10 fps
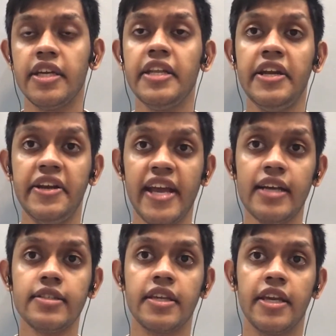in
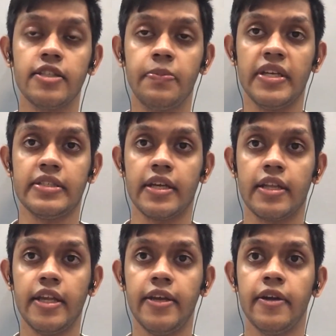India's case,
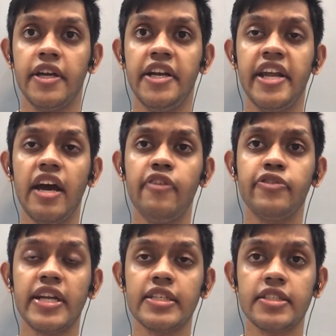basically India have
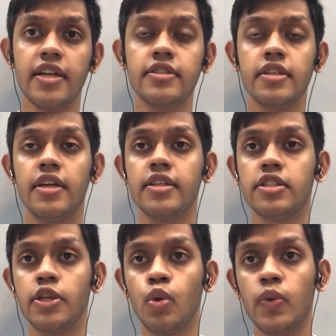tested
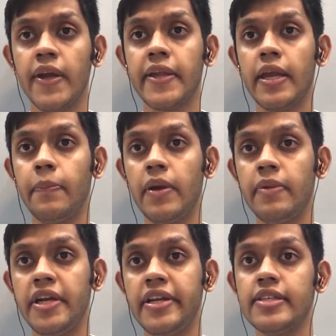its nuclear
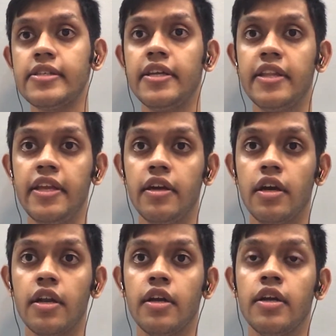capabilities in the year
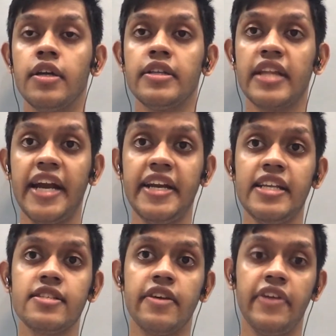
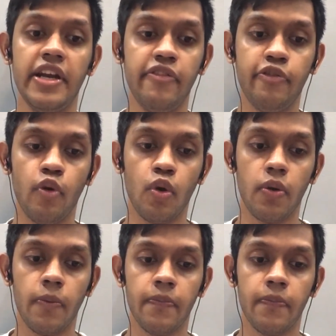1974